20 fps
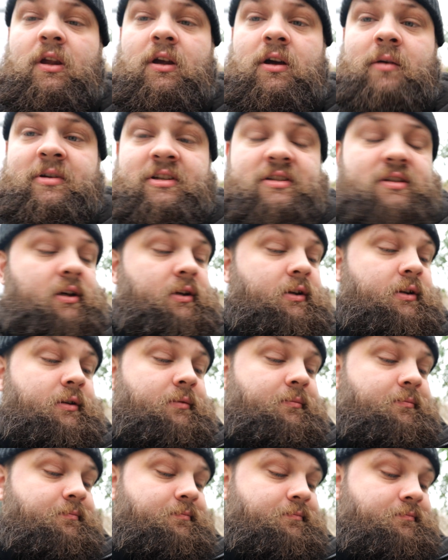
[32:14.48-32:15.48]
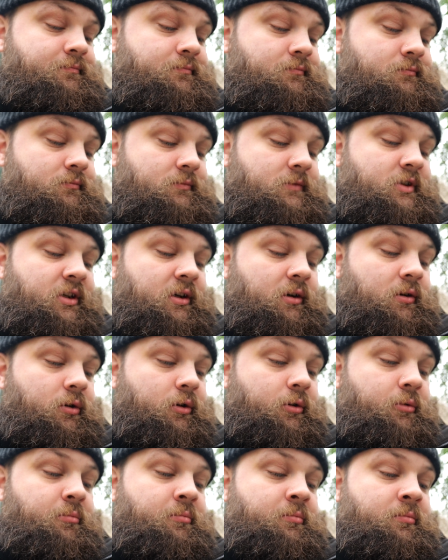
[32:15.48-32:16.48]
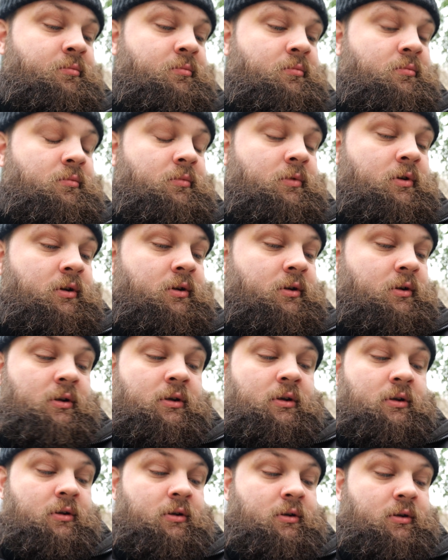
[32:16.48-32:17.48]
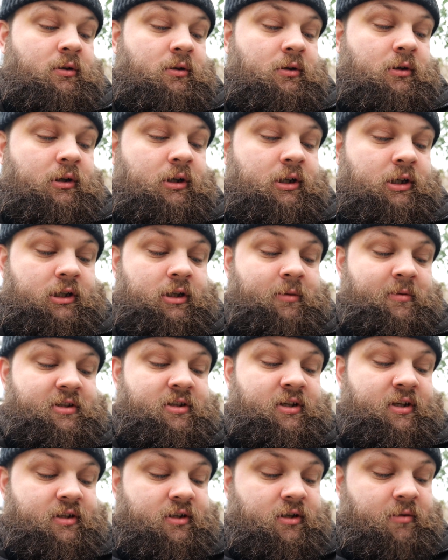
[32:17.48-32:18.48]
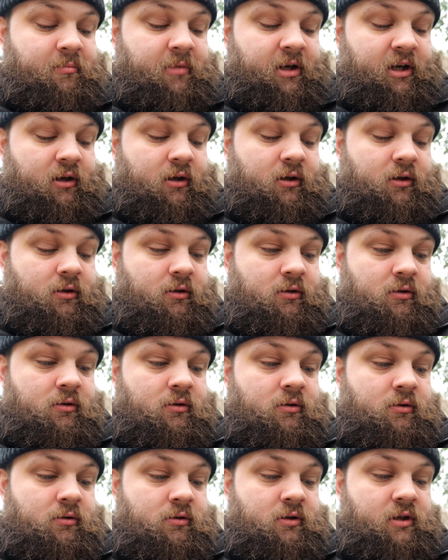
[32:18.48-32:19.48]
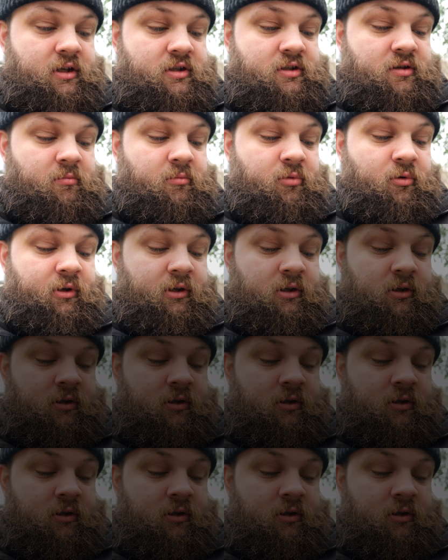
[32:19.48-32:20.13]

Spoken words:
excited to go home. I'm excited to come back at some point.